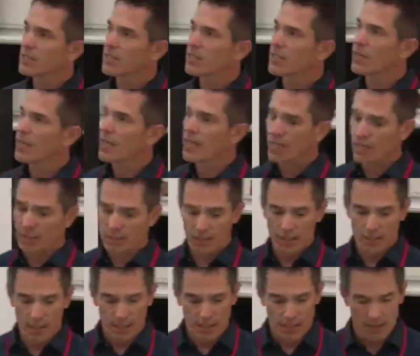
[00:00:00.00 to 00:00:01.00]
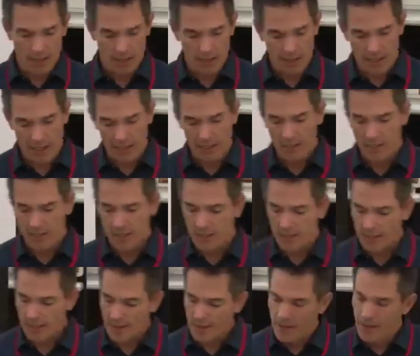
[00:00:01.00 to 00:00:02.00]
in the late
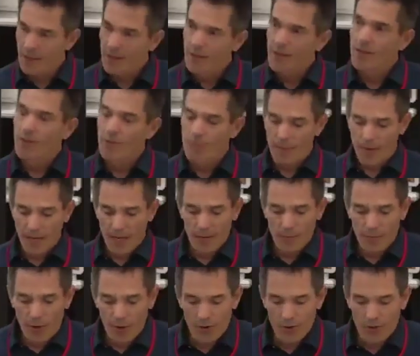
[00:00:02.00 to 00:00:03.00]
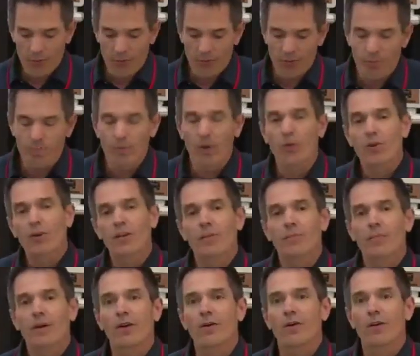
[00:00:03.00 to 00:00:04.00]
90s, Meaghan Morris was spoken
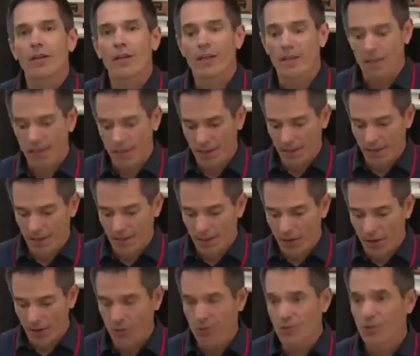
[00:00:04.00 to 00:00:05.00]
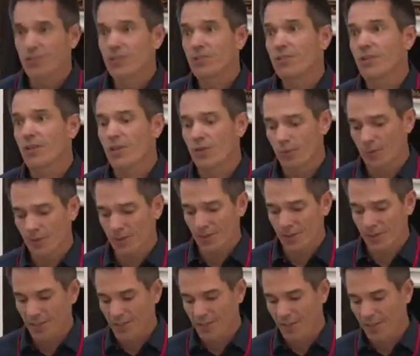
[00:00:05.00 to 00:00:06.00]
about in hushed
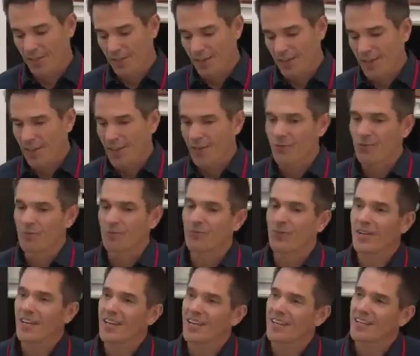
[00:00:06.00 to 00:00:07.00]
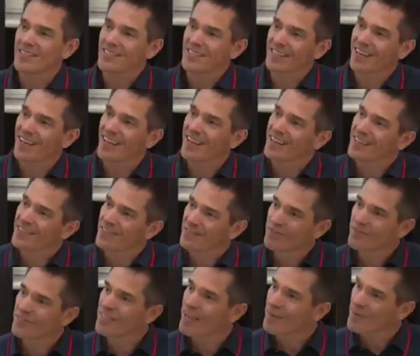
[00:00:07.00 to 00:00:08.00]
tones and revered as a kind
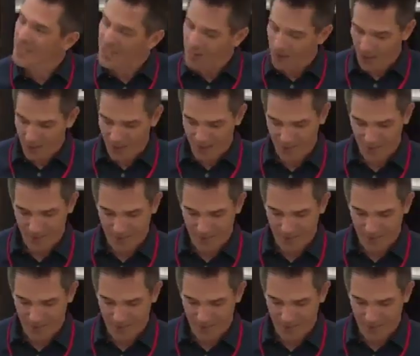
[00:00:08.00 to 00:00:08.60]
of demigod.